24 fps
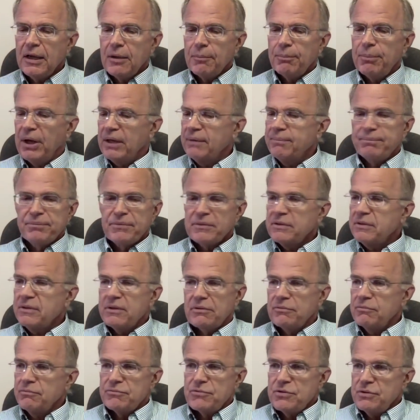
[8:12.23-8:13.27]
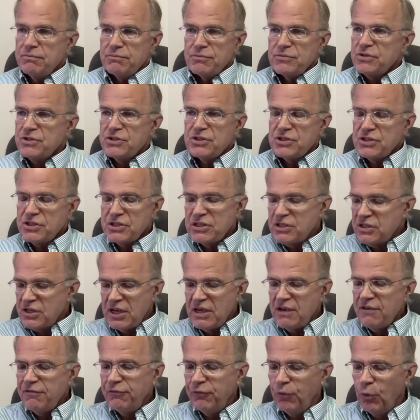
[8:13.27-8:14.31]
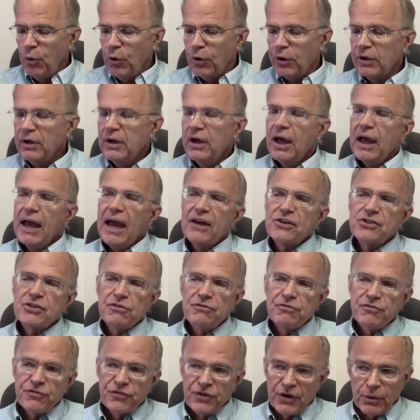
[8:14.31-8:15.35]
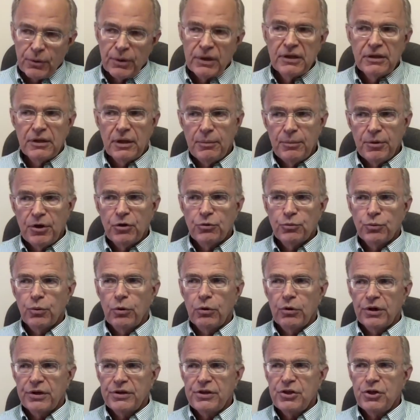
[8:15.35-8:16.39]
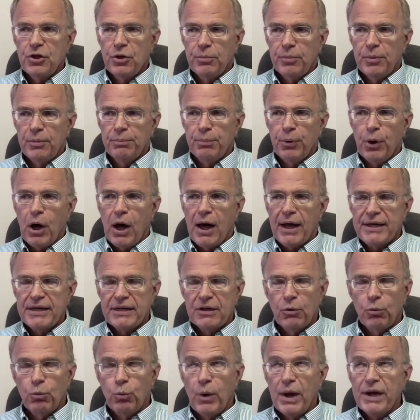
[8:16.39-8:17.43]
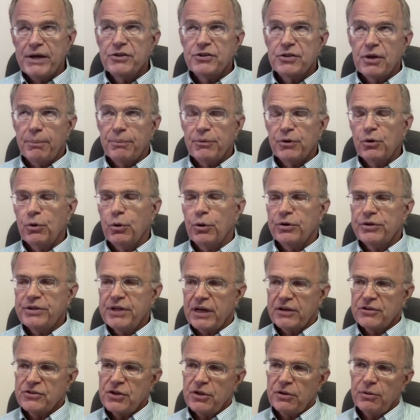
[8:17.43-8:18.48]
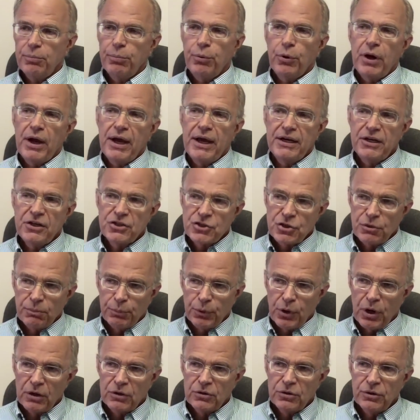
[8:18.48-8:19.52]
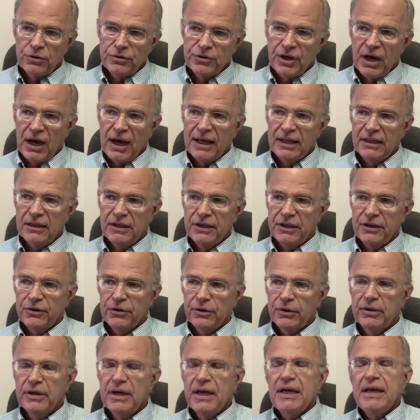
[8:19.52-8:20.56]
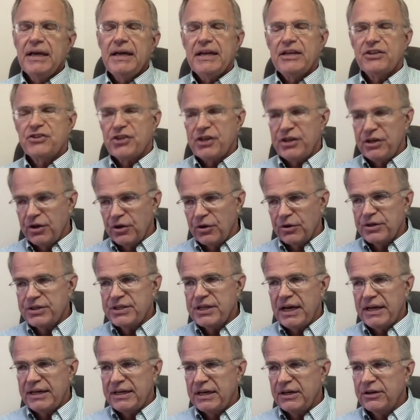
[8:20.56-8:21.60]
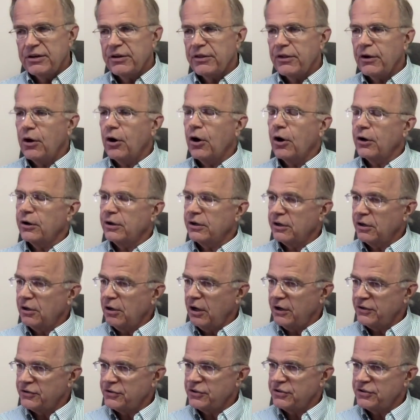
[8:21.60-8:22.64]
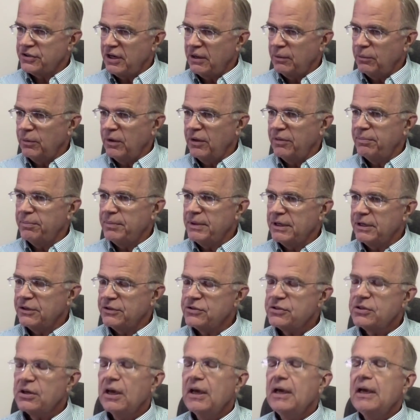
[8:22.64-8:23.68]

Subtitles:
But T4 has a very limited role in the human body. It wakes up the cortex of the brain, it's a bronchodilator, it's irritating to the heart and causes arrhythmias,